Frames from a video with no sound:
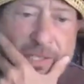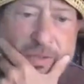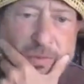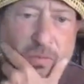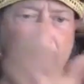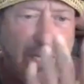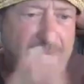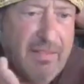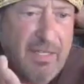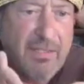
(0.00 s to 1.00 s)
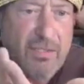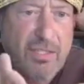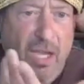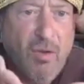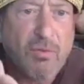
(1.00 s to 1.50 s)
goes, Where do you think this
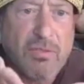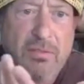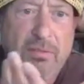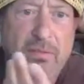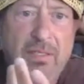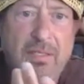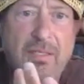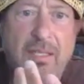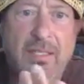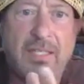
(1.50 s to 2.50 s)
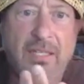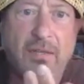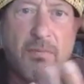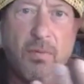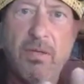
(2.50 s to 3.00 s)
goes? And the
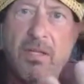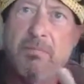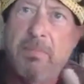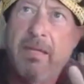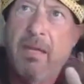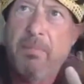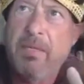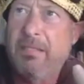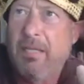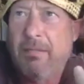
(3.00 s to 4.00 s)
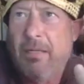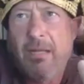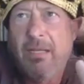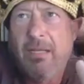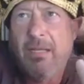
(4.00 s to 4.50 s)
little boy looks back up and he says, oh,